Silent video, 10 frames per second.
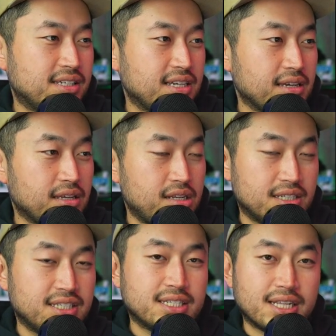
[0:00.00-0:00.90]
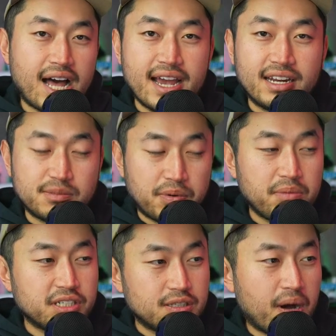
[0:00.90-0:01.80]
He does this a lot, and he's
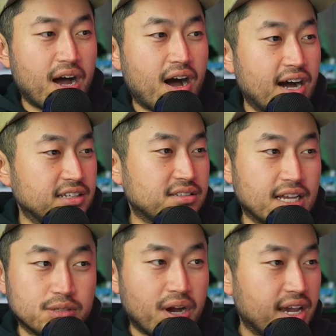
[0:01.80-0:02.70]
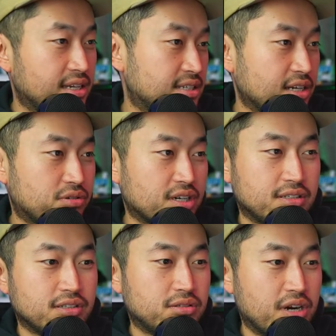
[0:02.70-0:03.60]
pretty much spot on. So that's why he's a
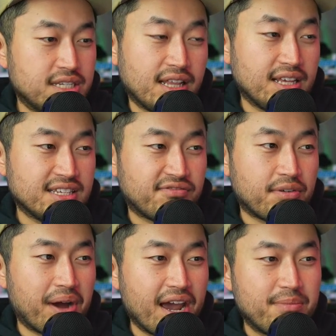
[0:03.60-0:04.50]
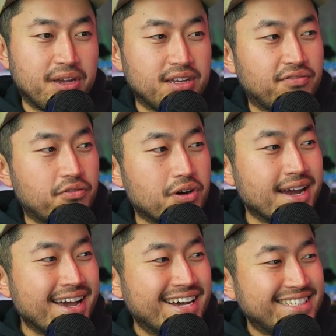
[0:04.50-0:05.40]
trusted source, at least from my opinion, for
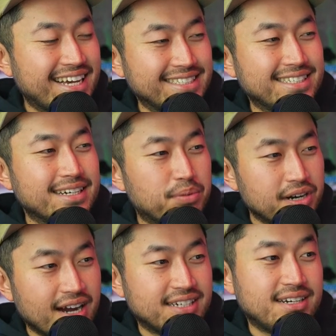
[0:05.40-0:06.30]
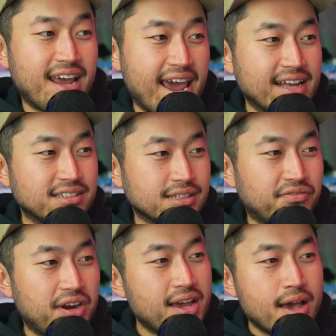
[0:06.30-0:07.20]
Tesla production and
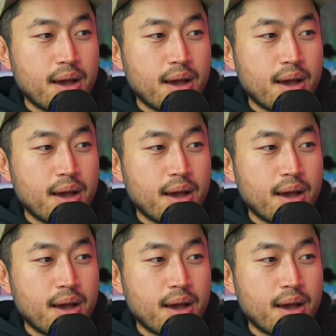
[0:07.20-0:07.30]
delivery.